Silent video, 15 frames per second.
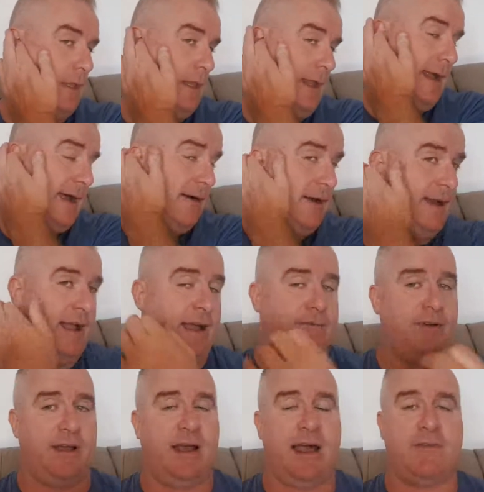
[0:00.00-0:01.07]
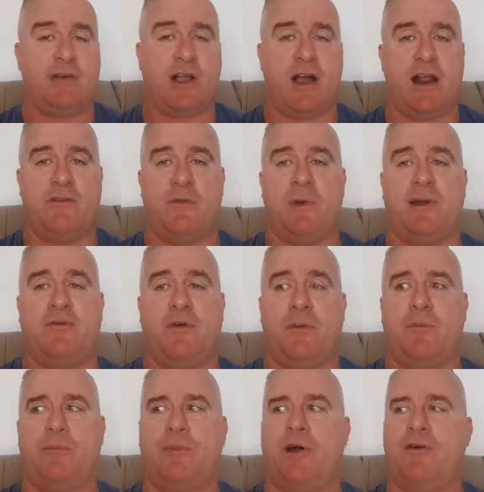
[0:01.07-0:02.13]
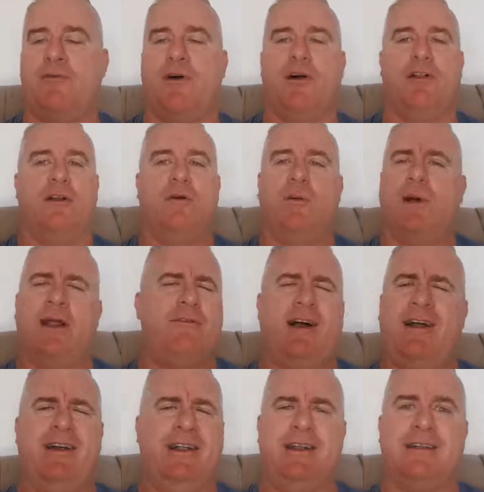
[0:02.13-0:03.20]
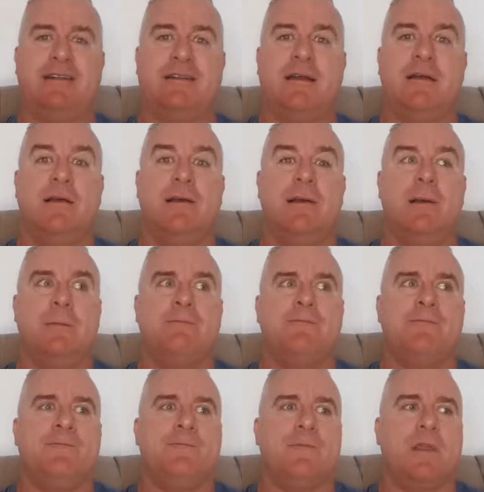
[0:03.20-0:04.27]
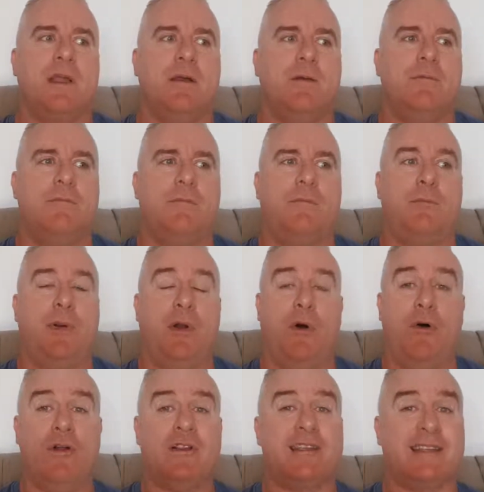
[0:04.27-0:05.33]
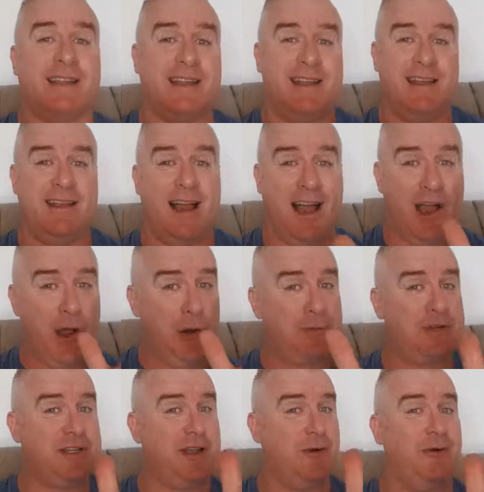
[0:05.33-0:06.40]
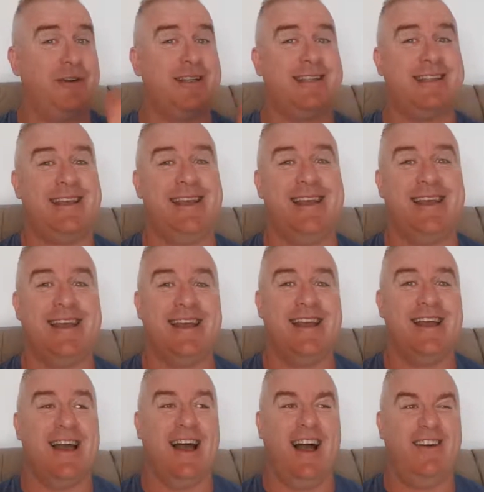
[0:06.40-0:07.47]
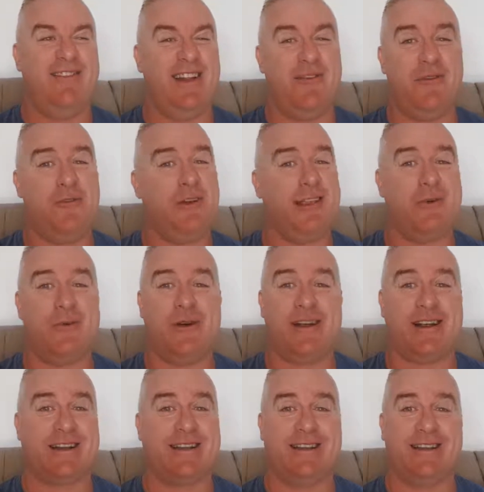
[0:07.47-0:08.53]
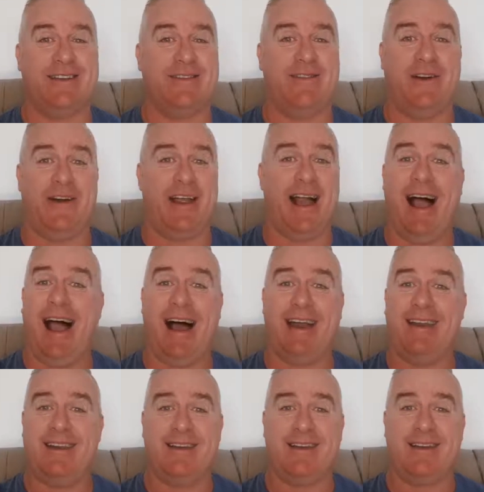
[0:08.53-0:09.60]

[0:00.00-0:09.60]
now and have a kind of a bit of a profile or whatever it is. But honestly, 100% honestly, I've never really worked very hard.